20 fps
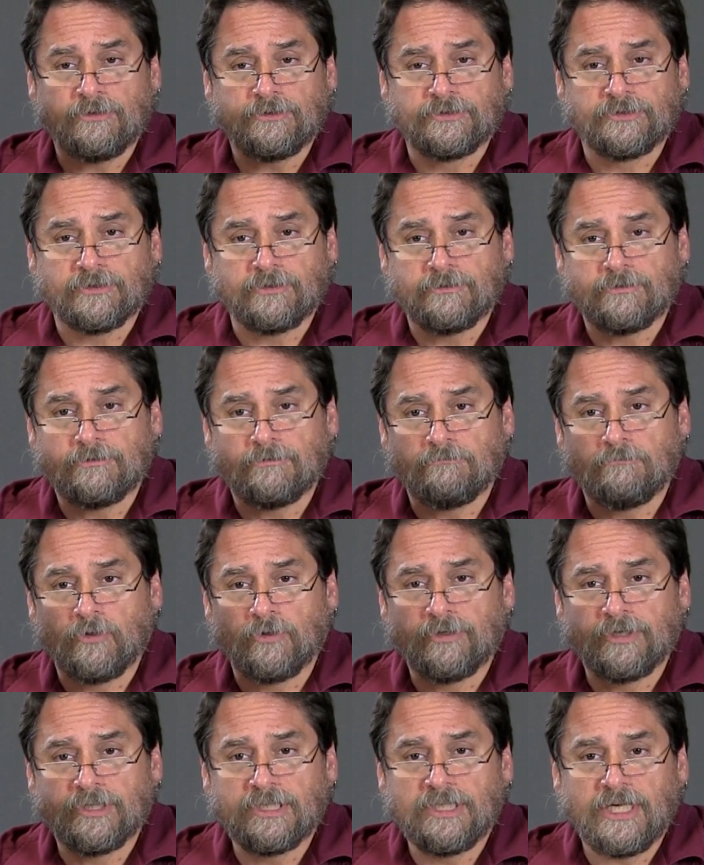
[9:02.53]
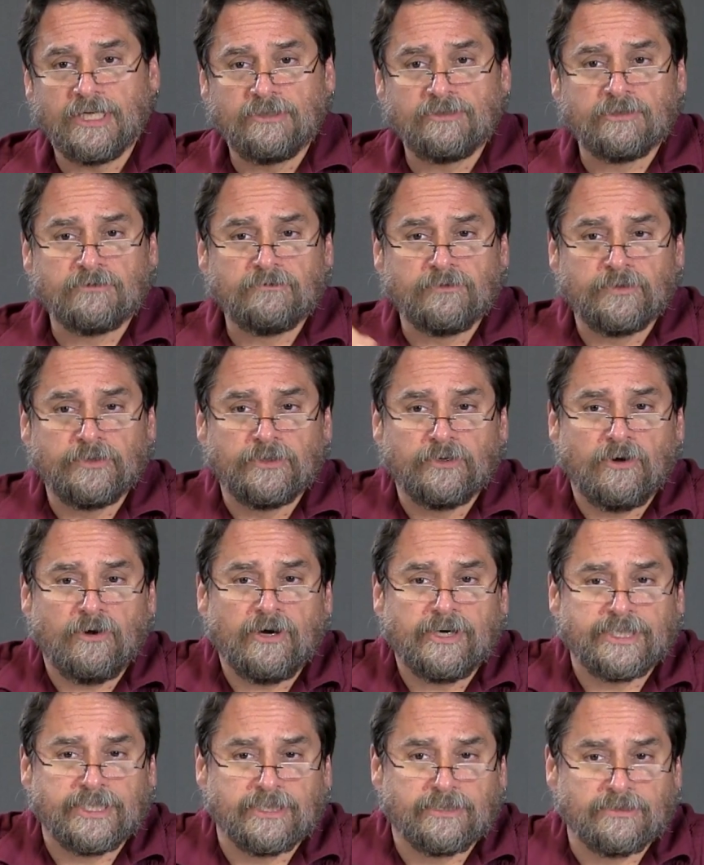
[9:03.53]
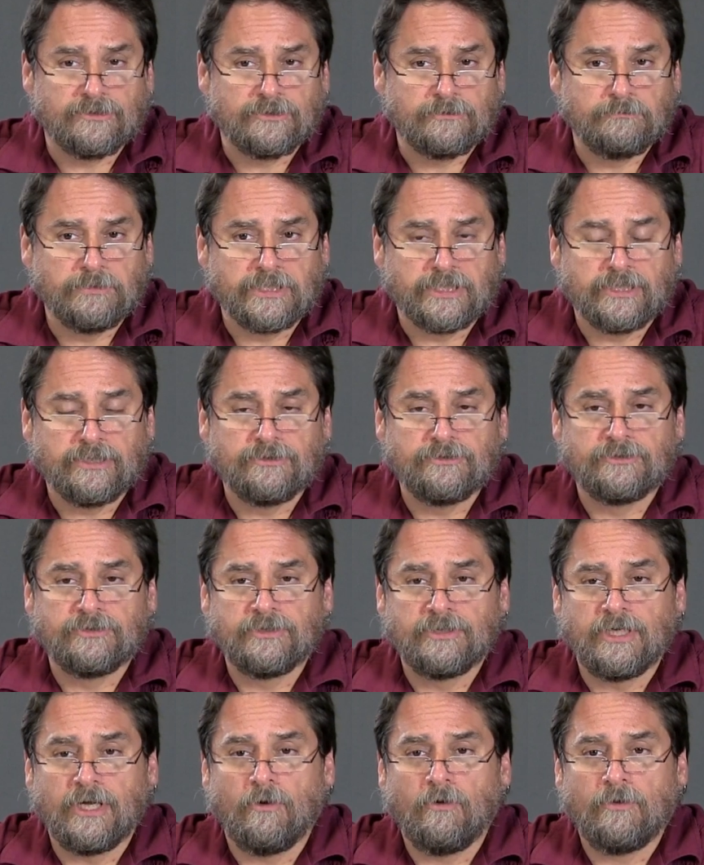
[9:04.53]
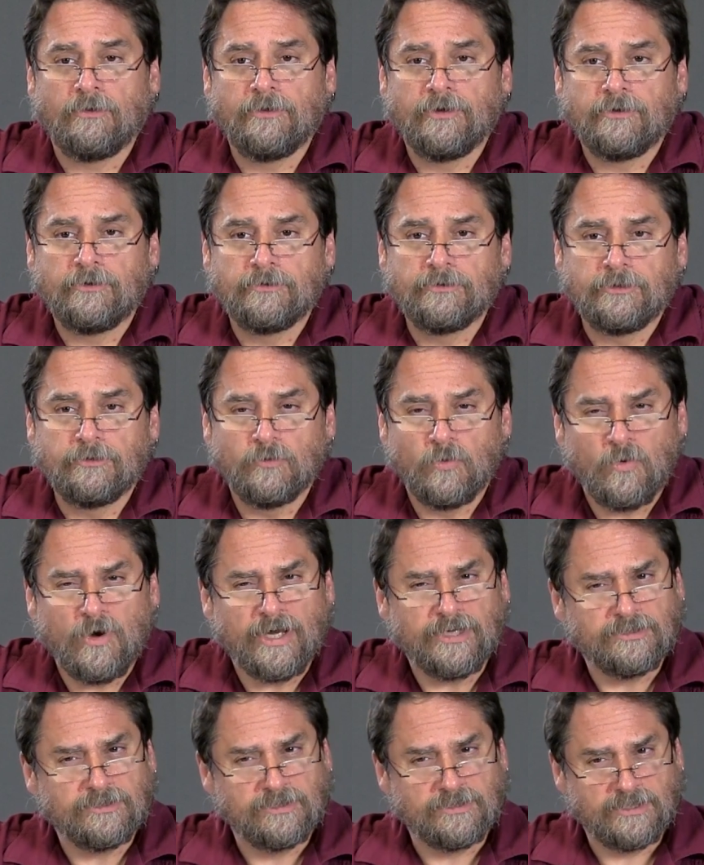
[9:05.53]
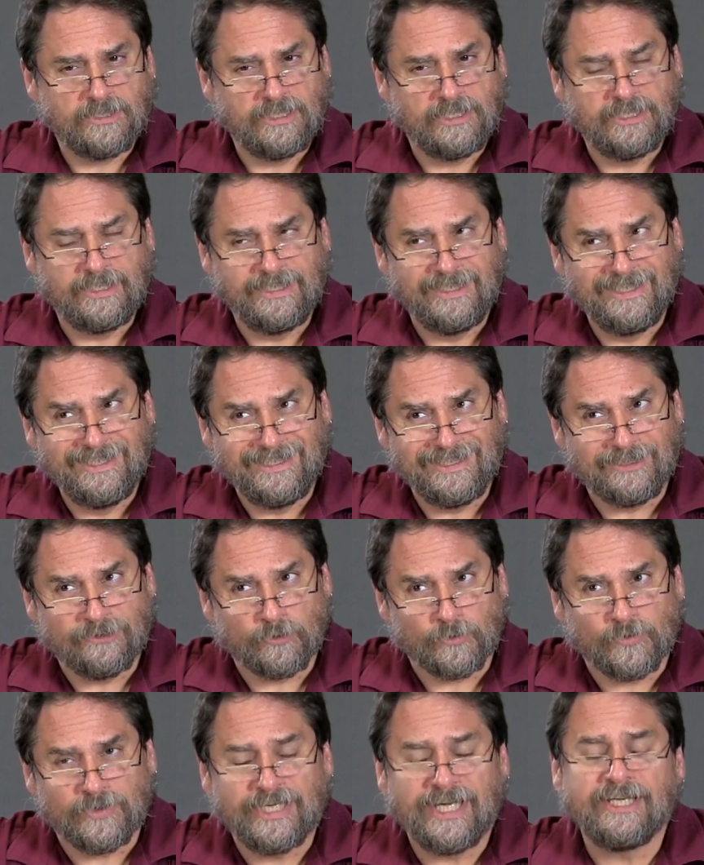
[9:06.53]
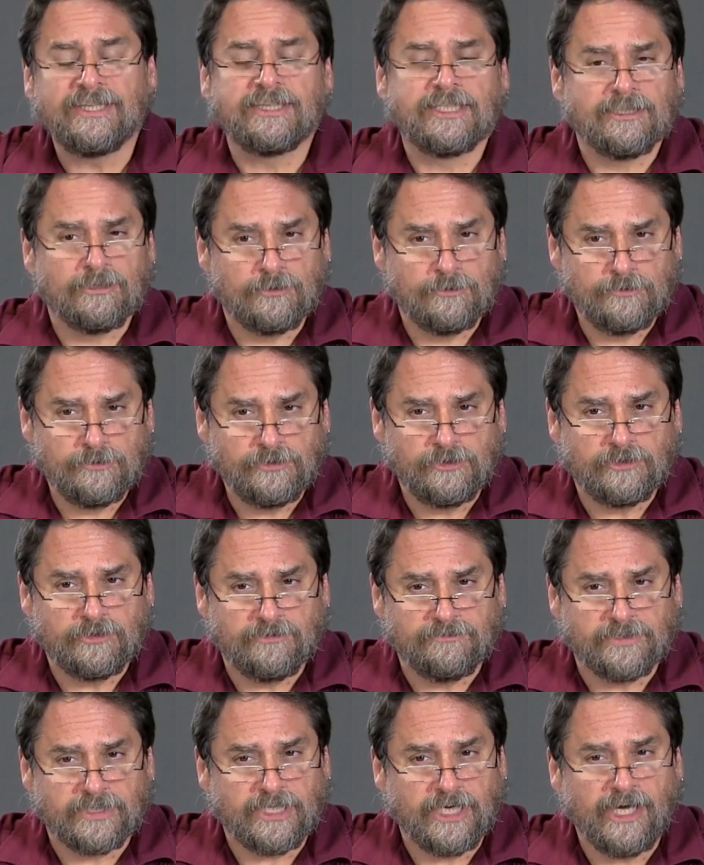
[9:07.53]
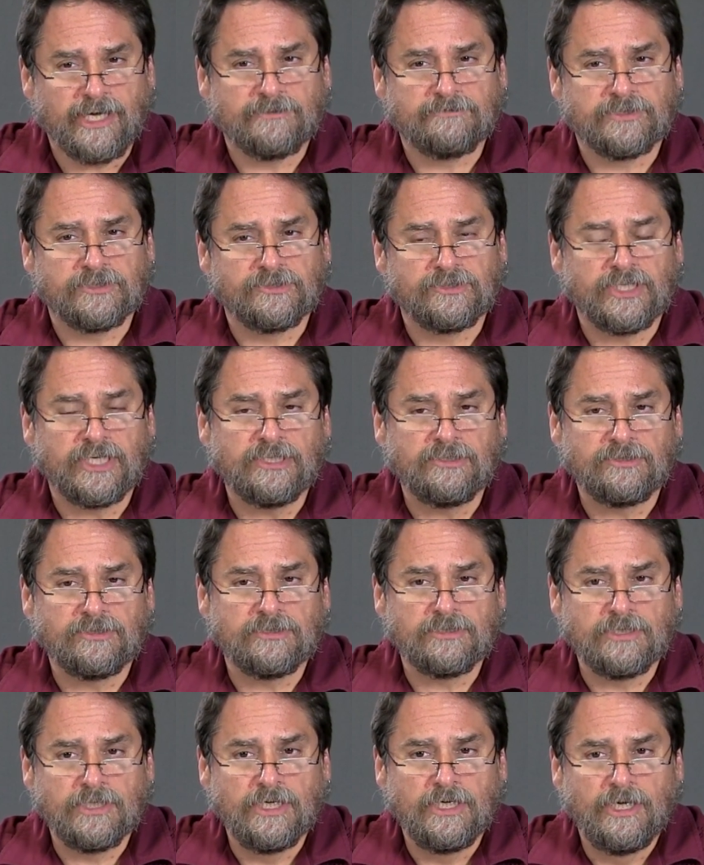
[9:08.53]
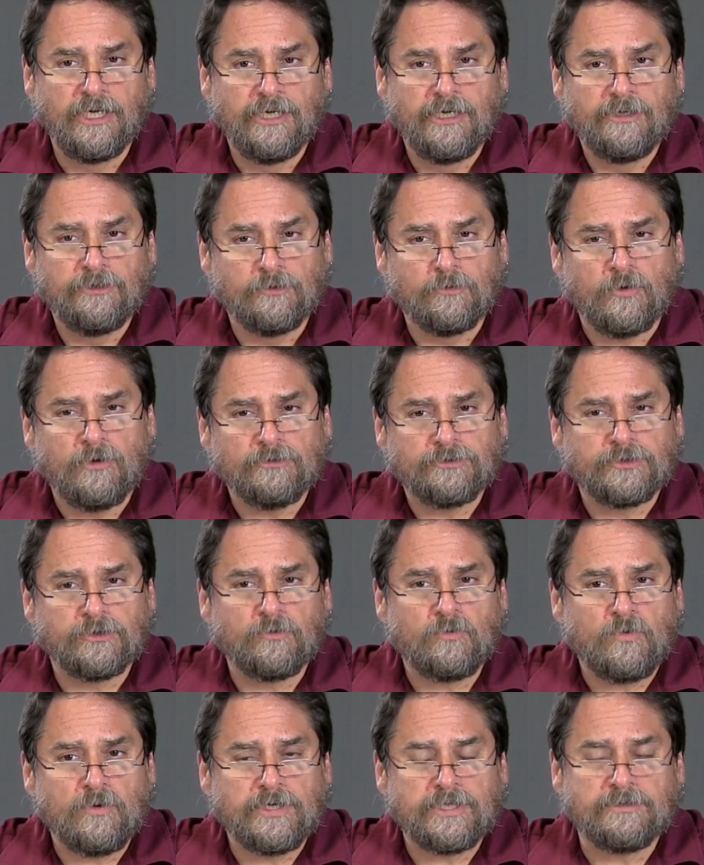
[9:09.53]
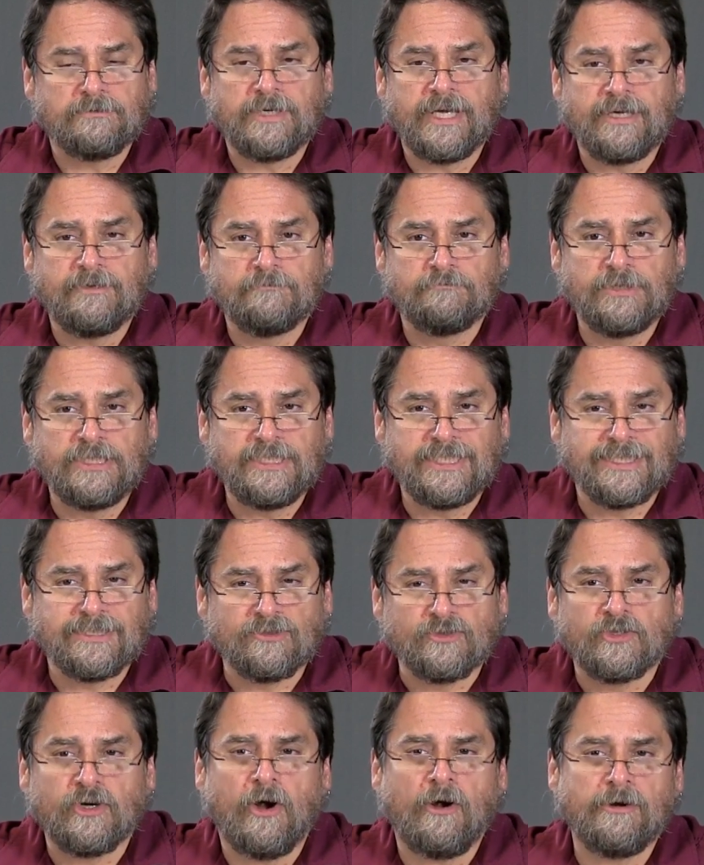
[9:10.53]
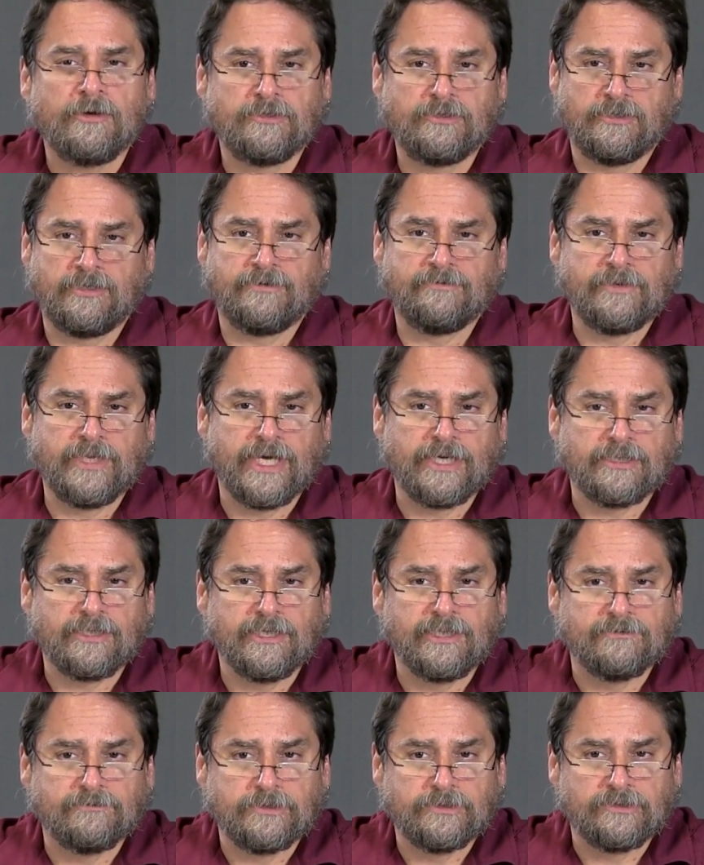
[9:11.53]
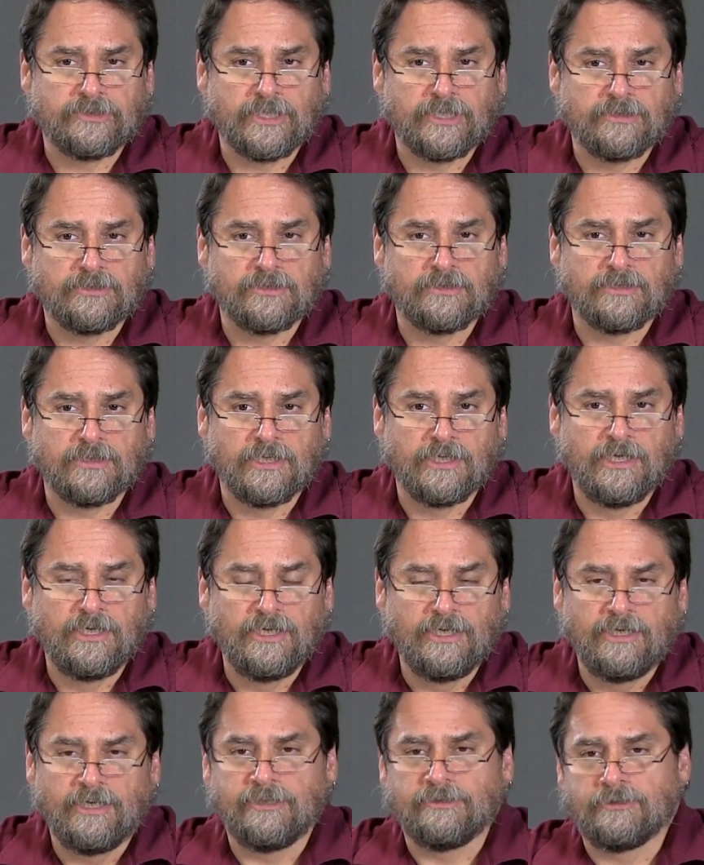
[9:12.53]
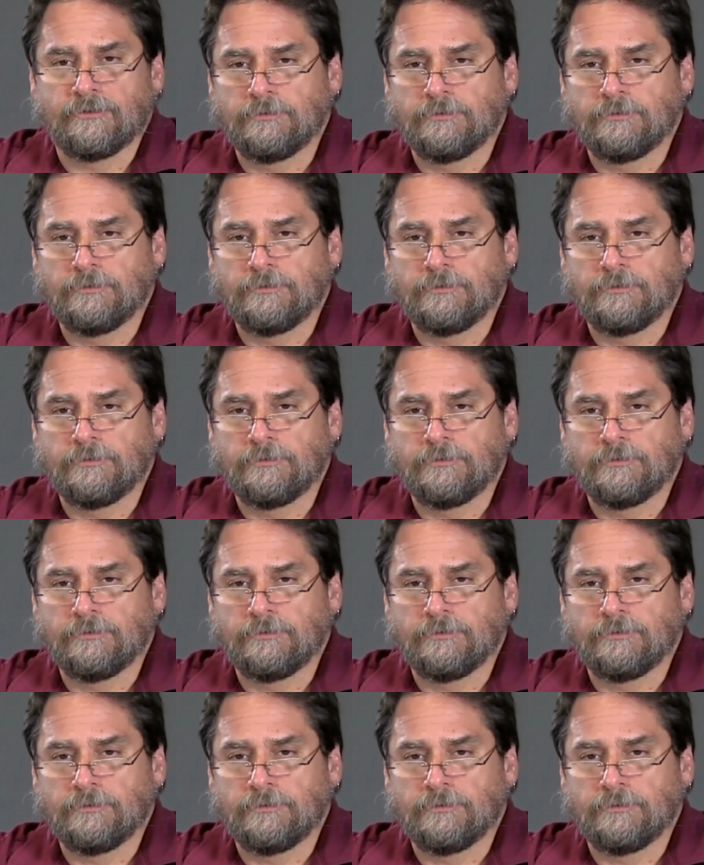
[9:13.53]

It's also more engaging for audience because although you want to create the illusion of a conversation, you also want to be in charge of that conversation.